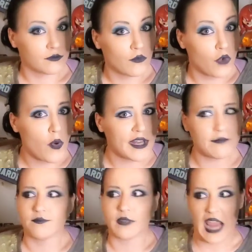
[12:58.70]

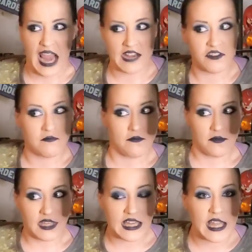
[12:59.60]
Rowan, and
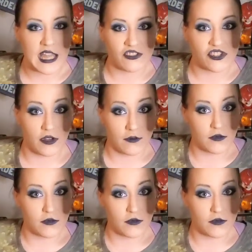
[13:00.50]
it's